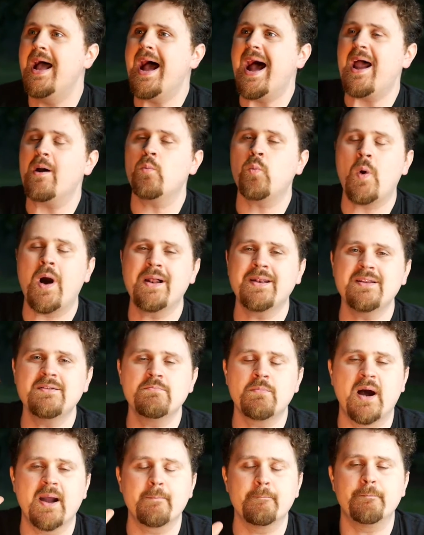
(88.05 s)
I wanted
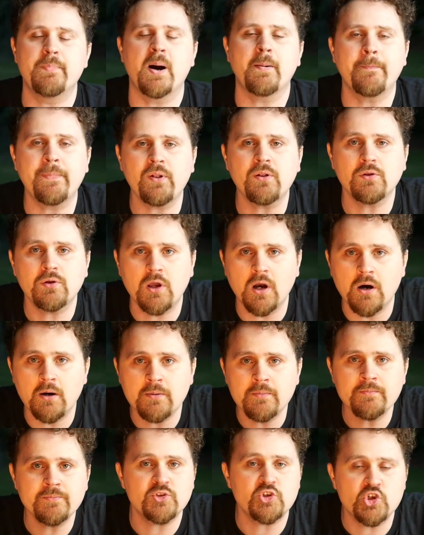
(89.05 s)
my bubble
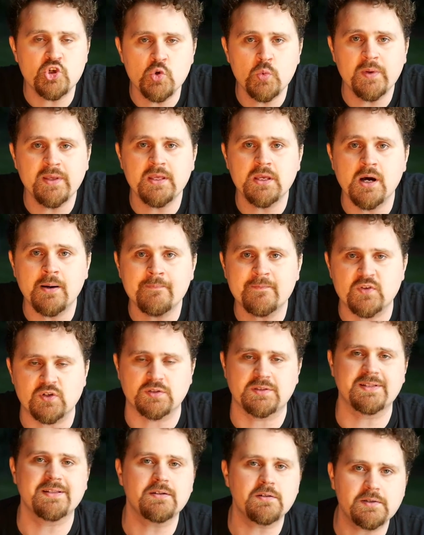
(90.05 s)
gum, chewing gum for
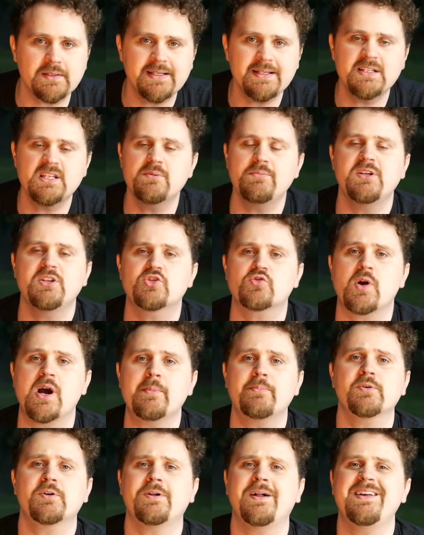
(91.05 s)
Little League to be
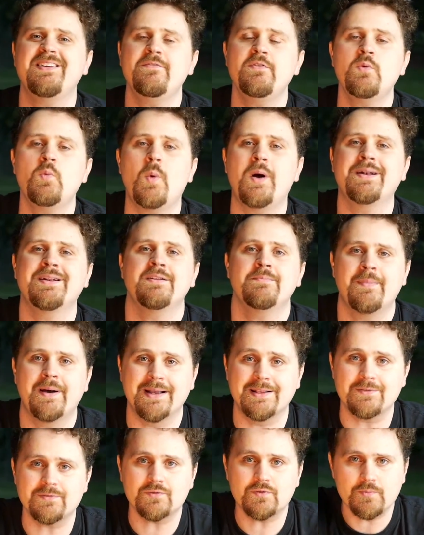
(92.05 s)
tropical. I even wanted
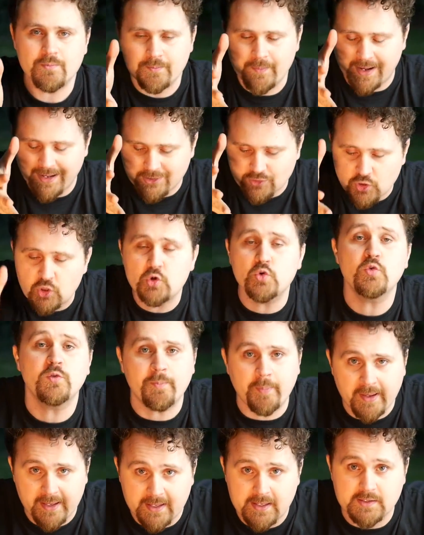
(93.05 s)
my
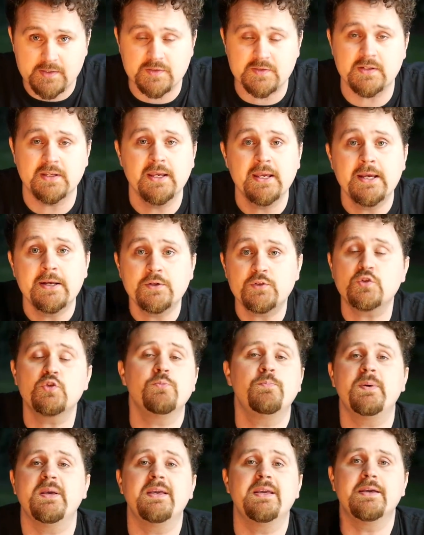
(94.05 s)
toothpaste to
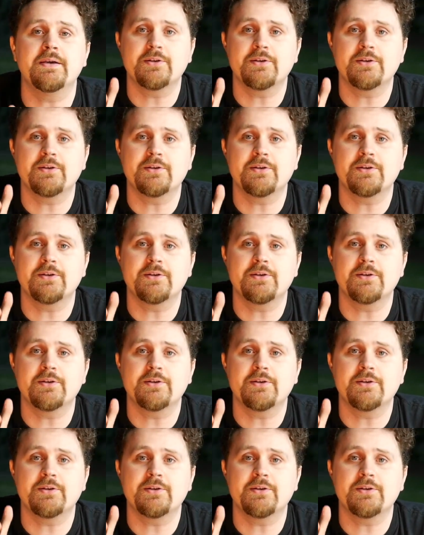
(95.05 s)
be